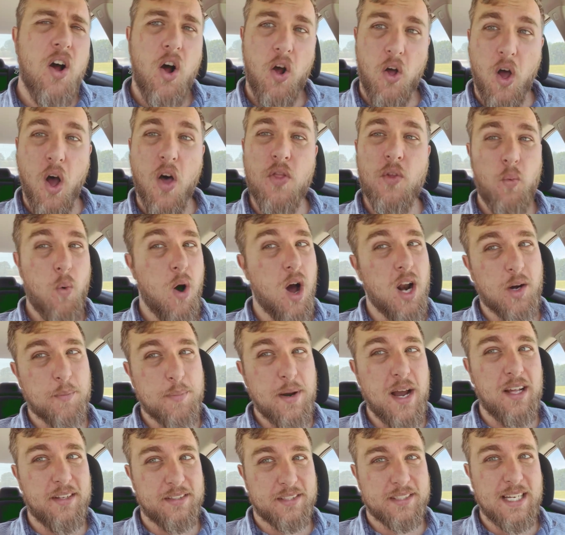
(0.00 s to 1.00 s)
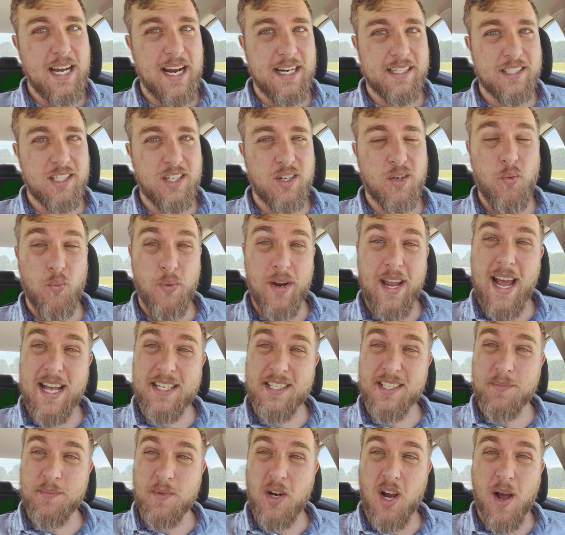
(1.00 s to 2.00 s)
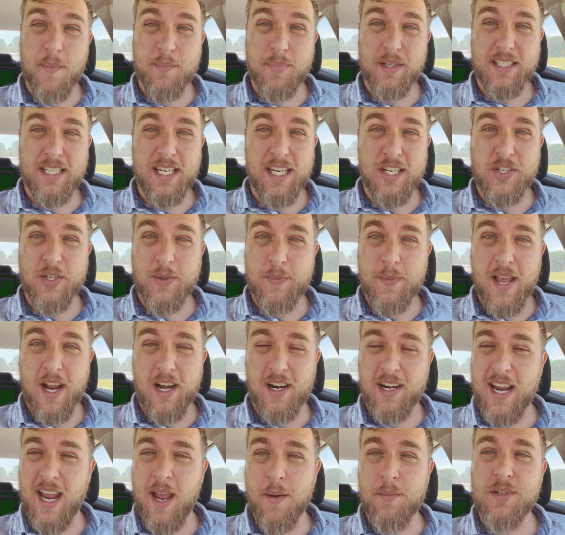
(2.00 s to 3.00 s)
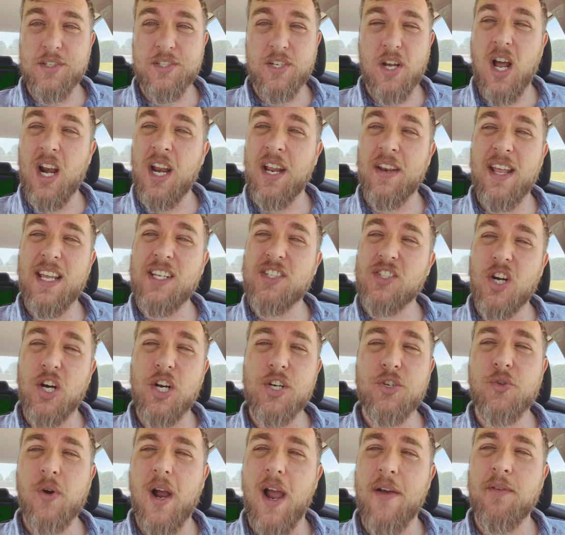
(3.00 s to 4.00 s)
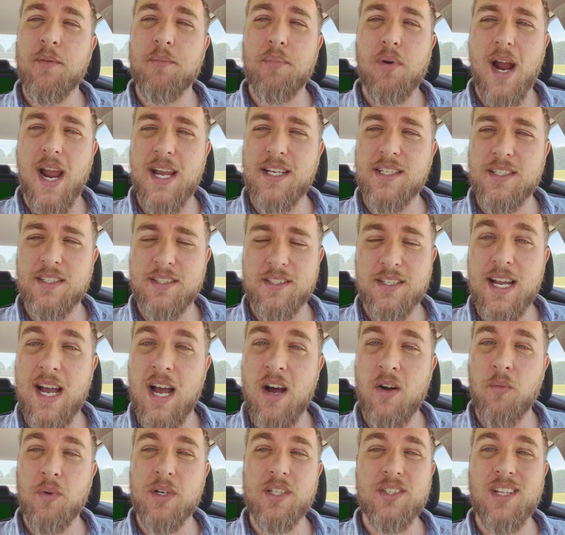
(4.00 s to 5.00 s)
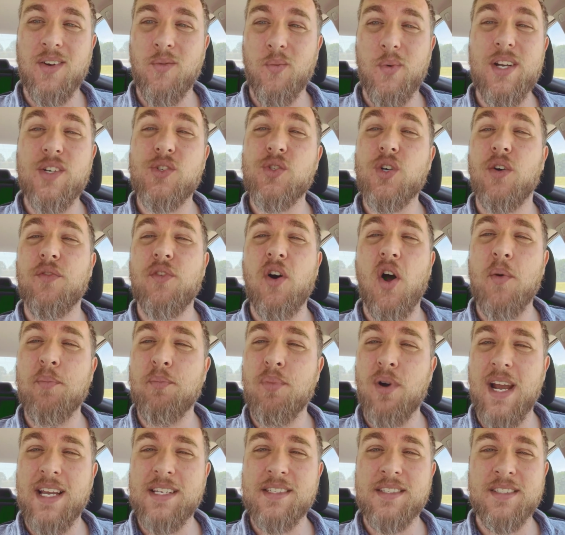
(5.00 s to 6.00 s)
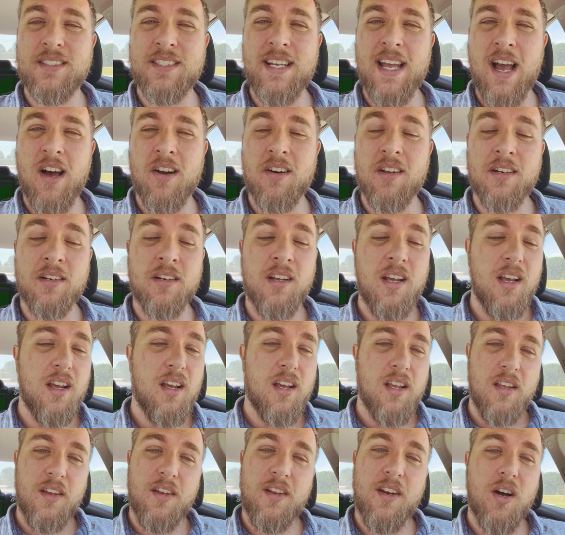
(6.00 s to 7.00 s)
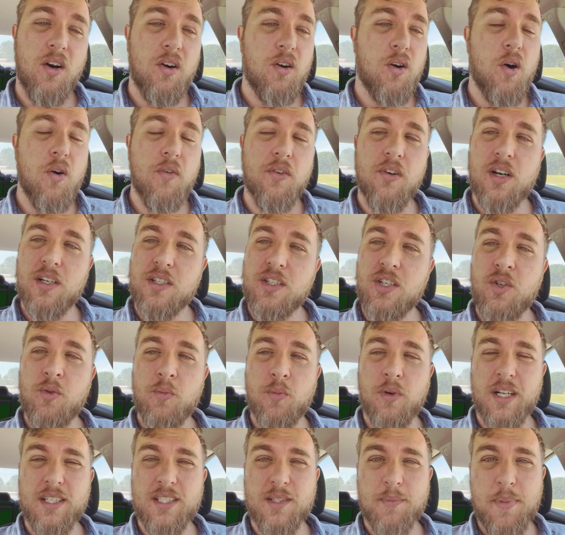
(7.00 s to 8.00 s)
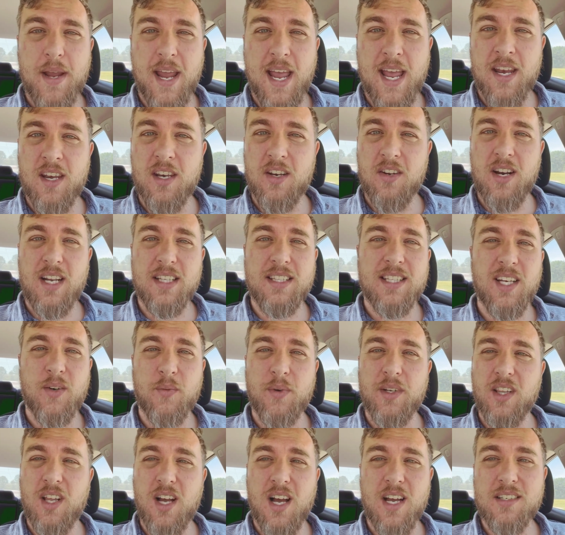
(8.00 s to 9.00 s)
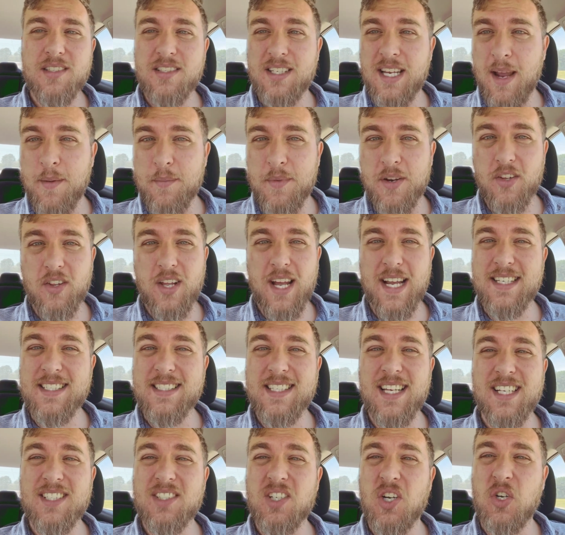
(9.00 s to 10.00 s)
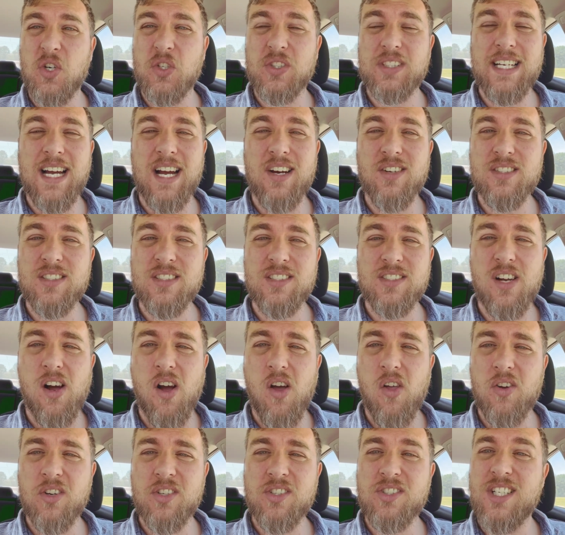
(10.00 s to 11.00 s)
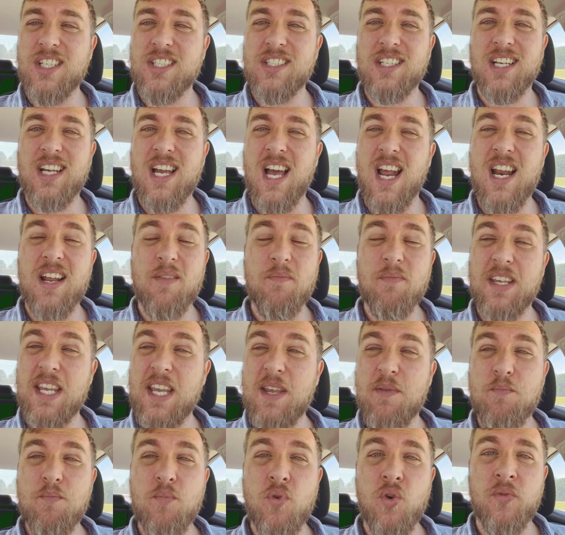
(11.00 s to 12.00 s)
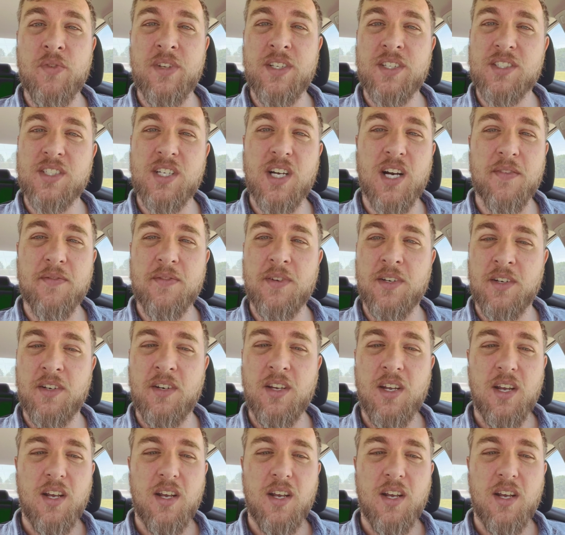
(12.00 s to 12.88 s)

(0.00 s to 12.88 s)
On the Water Pallet side though, we had some competition, man, on Amazon, and they started driving prices down, which then we drove our prices down. And, you know, over a 2-month span, dude, I think we lost damn near like $600,000 just to kind of keep moving stuff. And